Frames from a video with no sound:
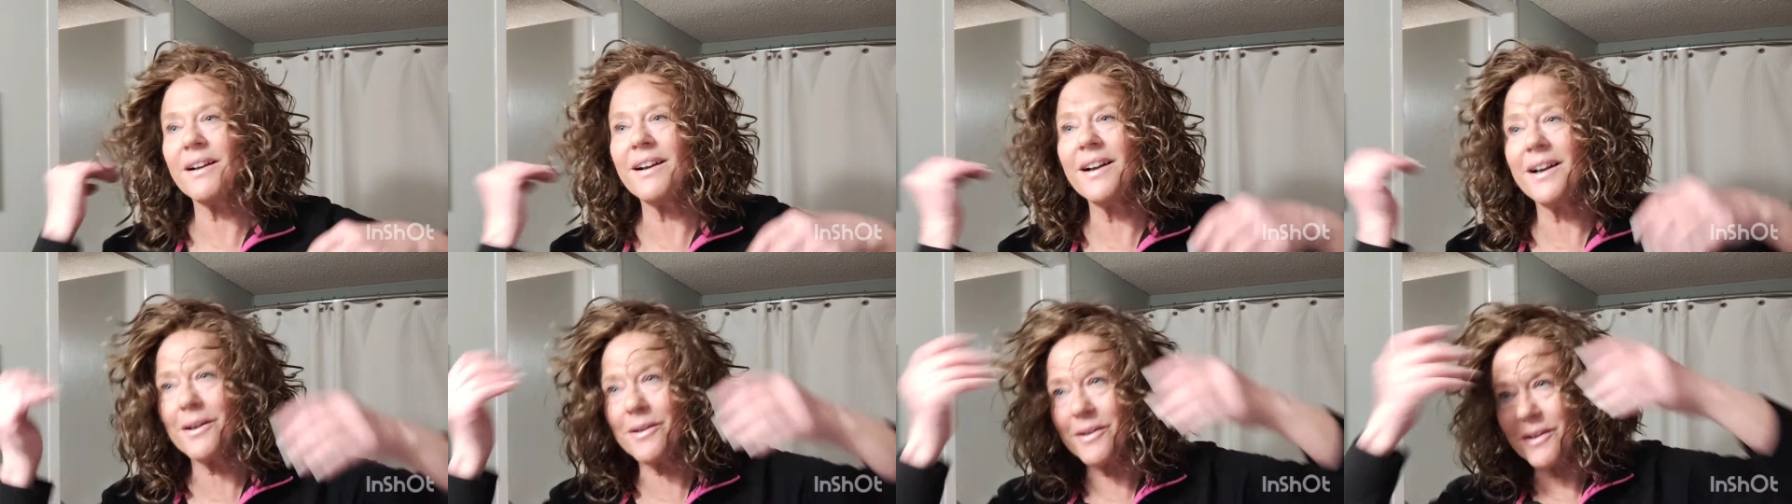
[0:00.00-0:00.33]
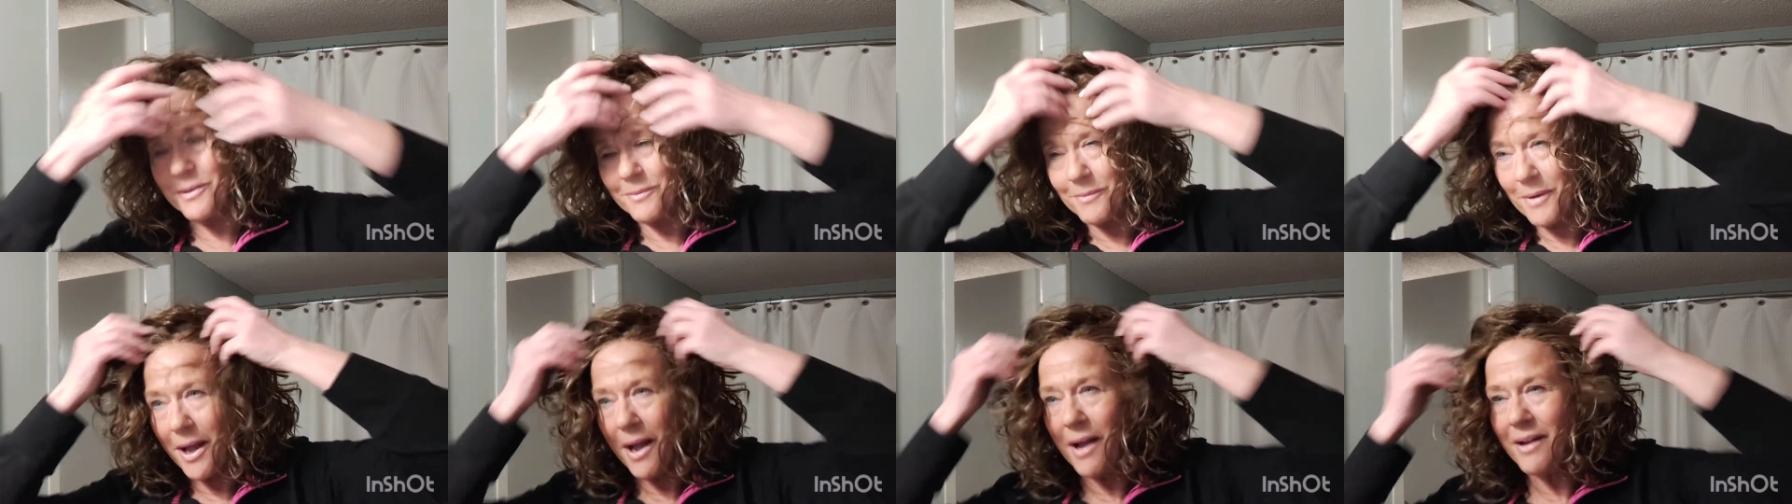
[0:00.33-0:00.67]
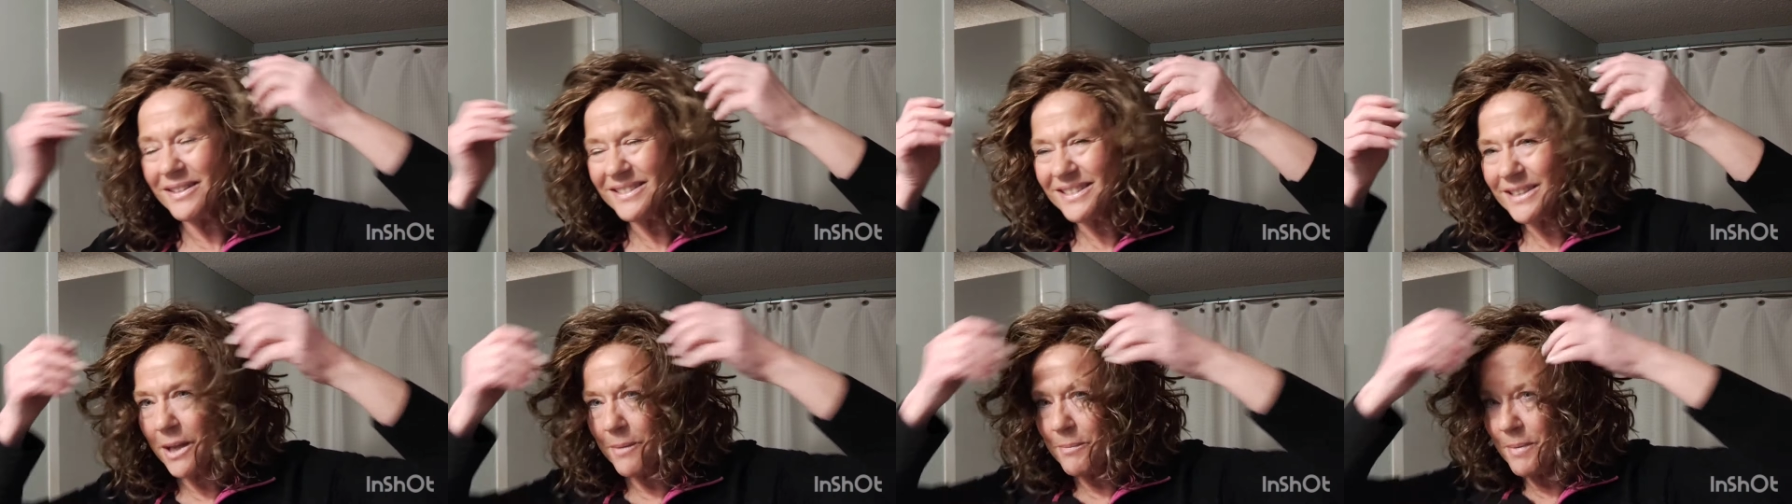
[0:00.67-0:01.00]

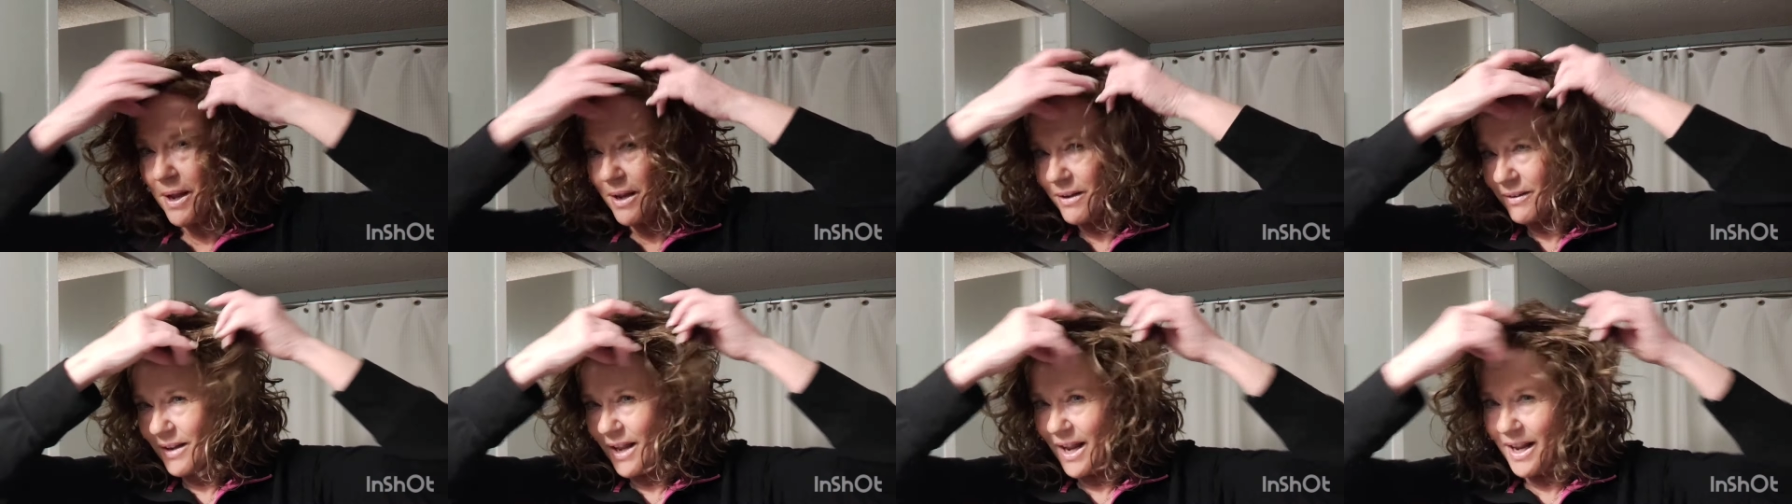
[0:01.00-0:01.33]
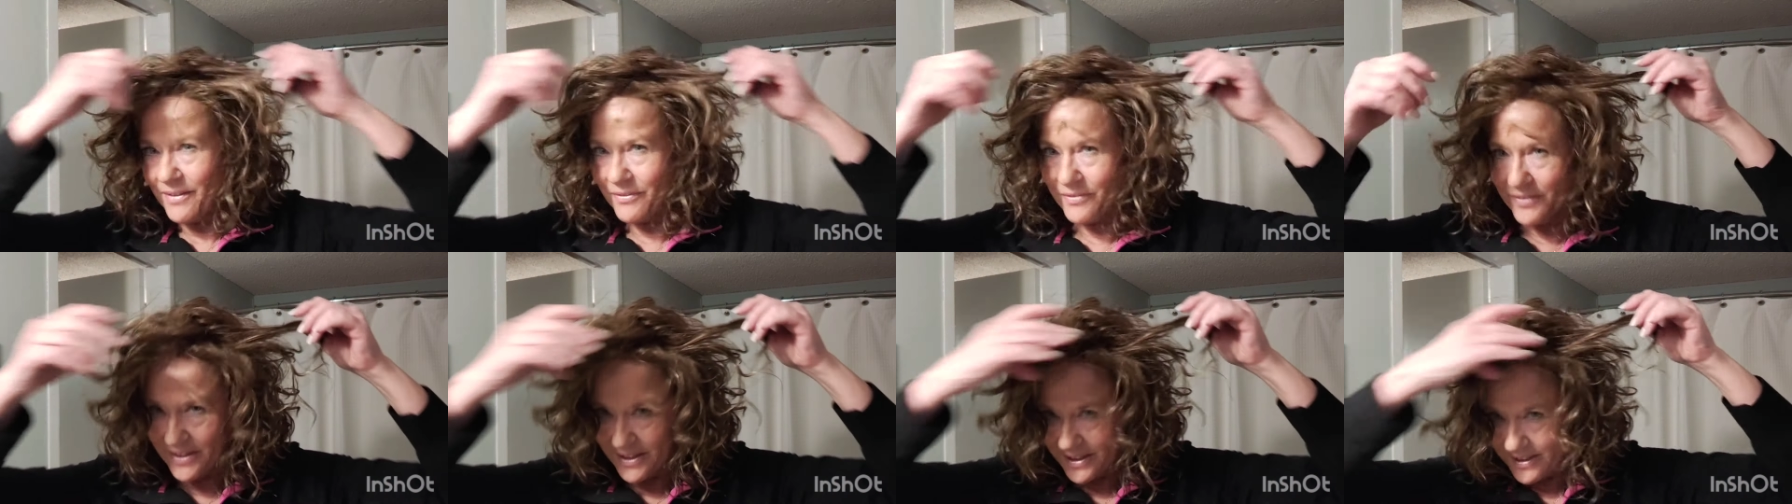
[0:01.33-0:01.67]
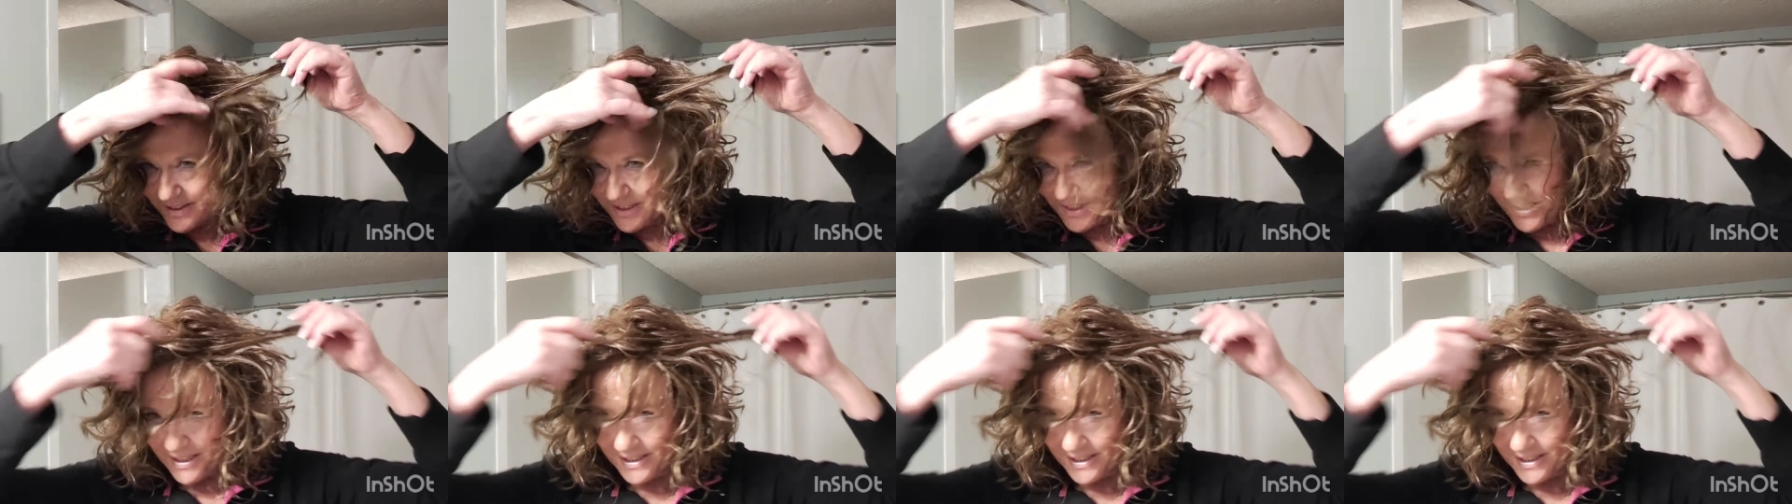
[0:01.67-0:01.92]
about life and